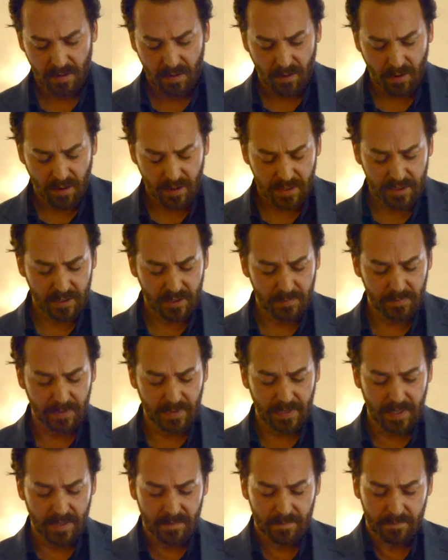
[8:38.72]

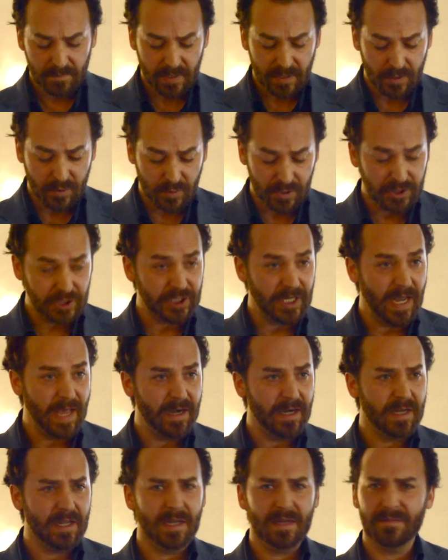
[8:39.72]
Arguably, Mere
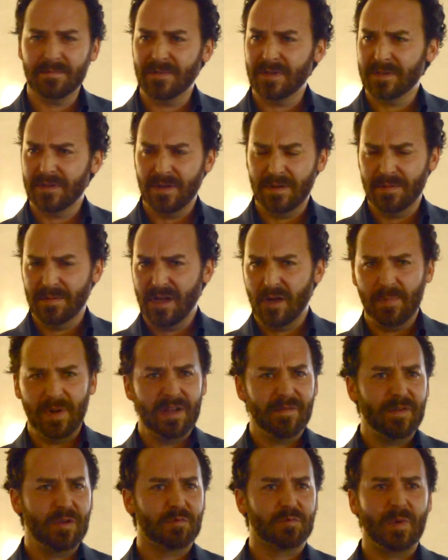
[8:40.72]
Christianity. How many
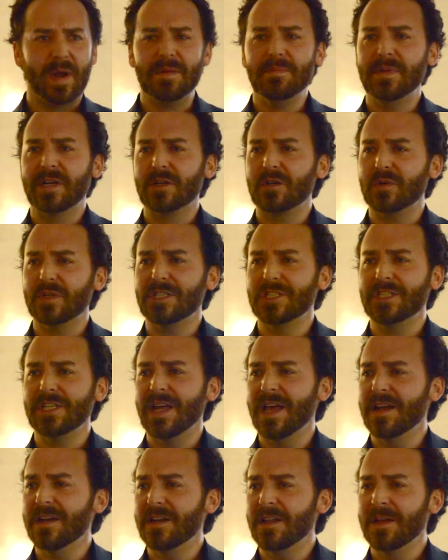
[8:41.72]
of you have read Mere
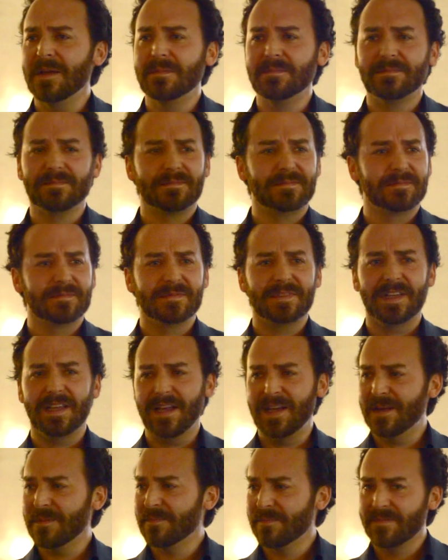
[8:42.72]
Christianity?
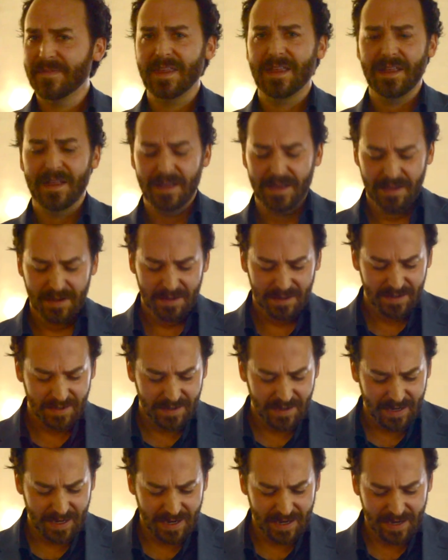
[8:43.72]

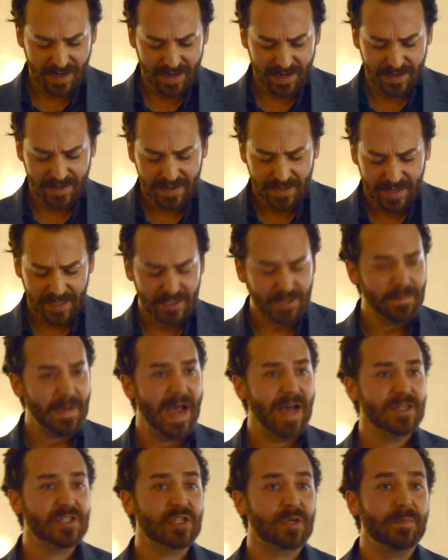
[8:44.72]
Okay. It's a
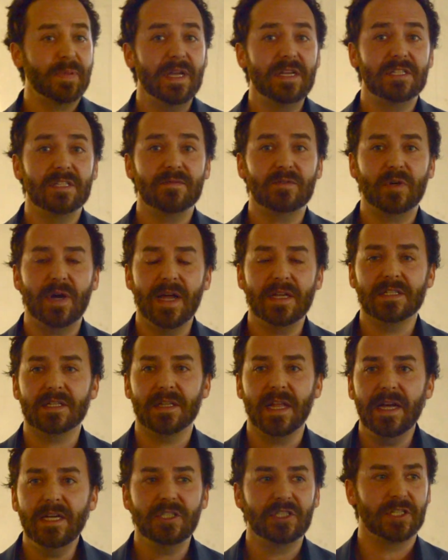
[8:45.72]
masterpiece of
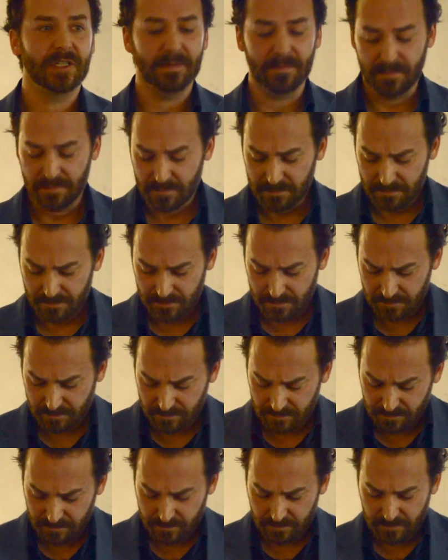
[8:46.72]
translation,
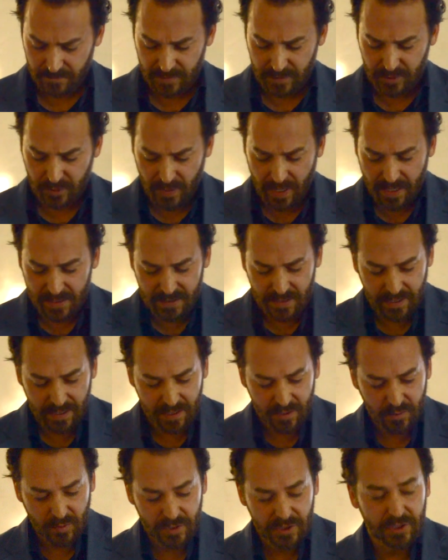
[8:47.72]

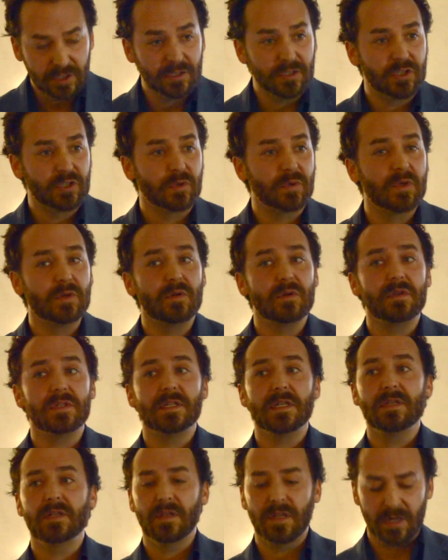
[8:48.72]
translating Christian truths
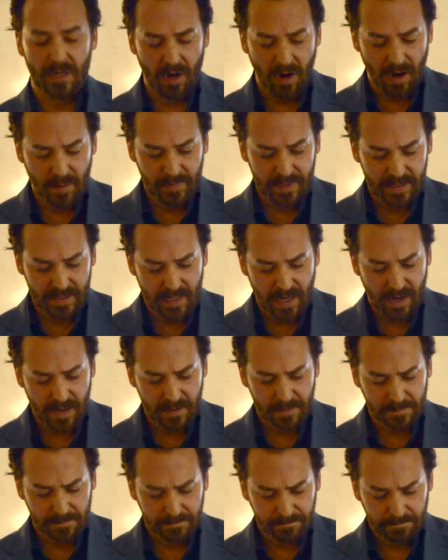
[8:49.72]
into the common
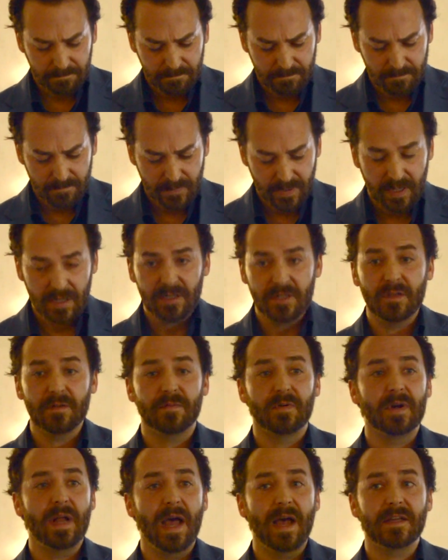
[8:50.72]
tongue, into the
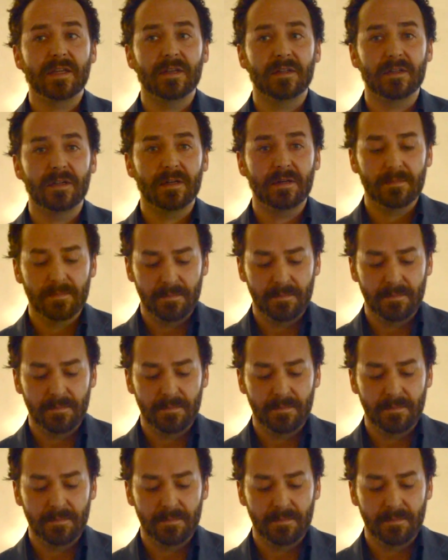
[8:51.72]
vernacular.